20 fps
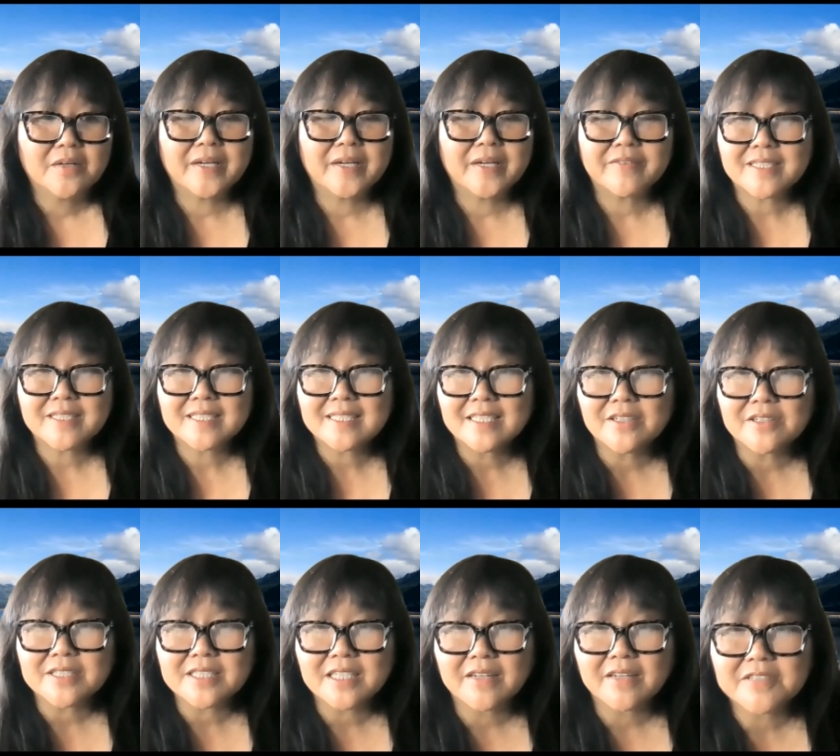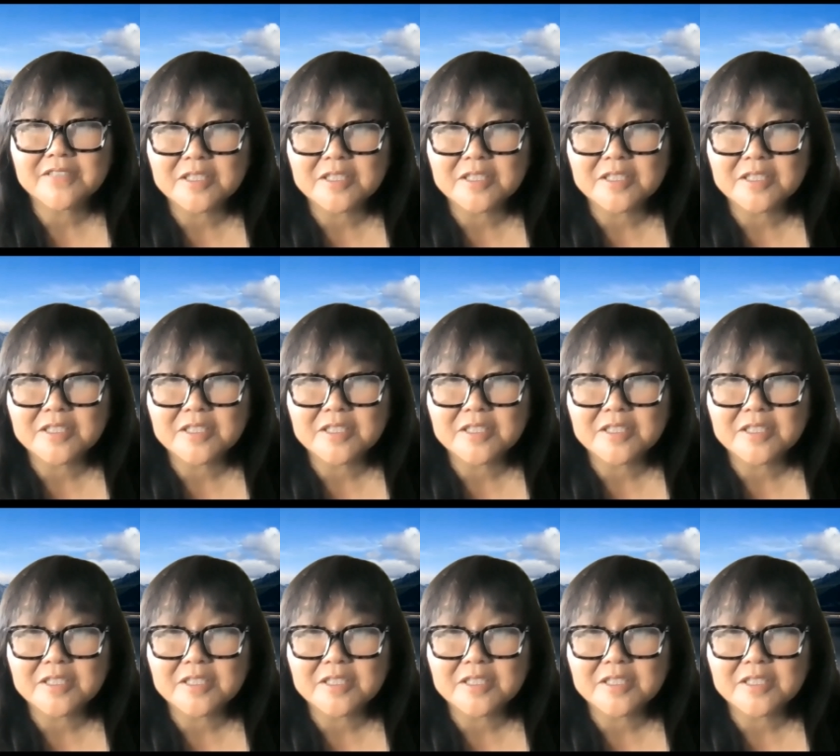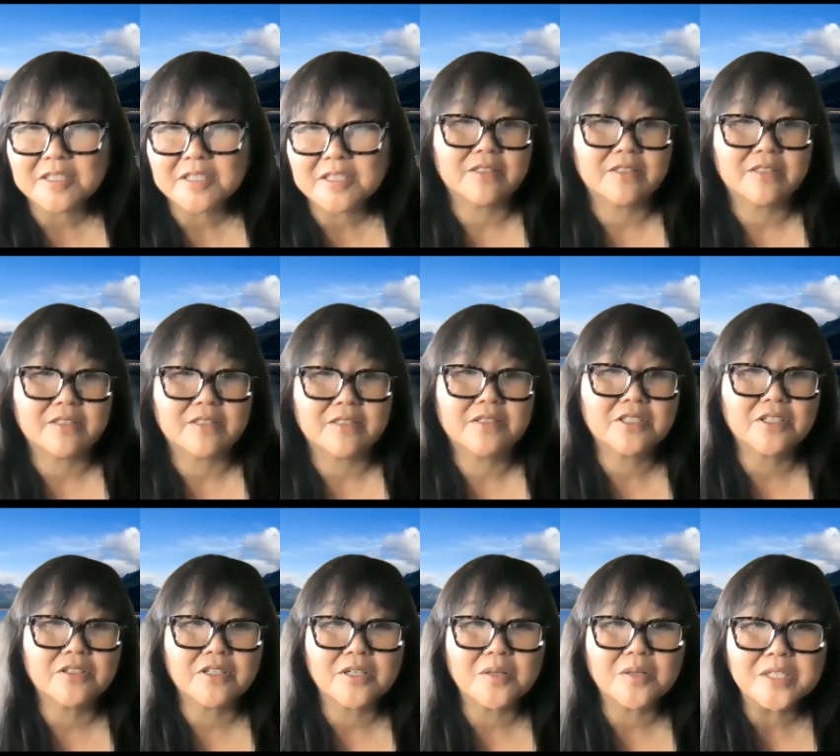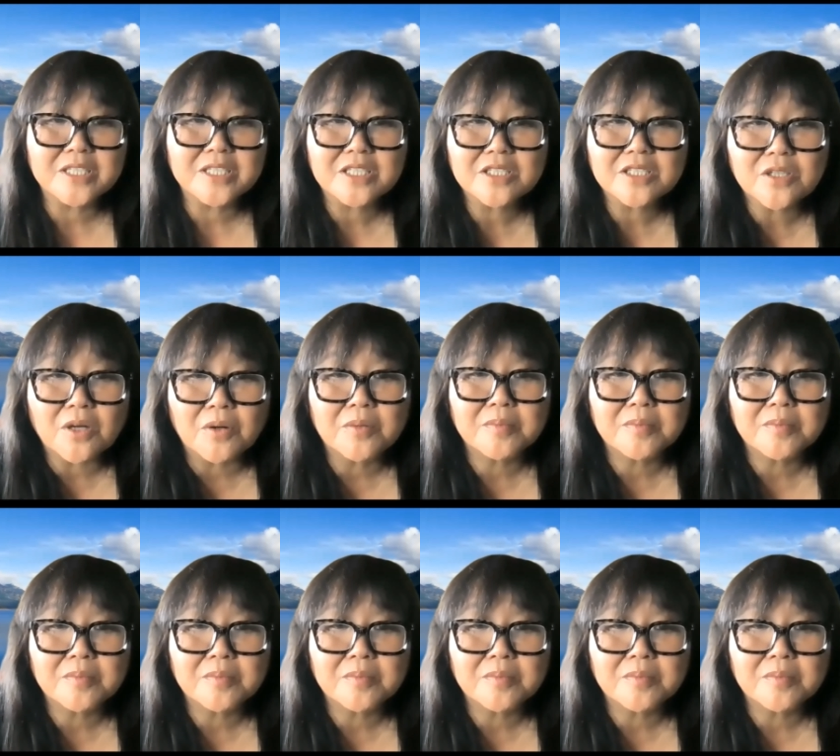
We have to see ourselves as people connectors so that we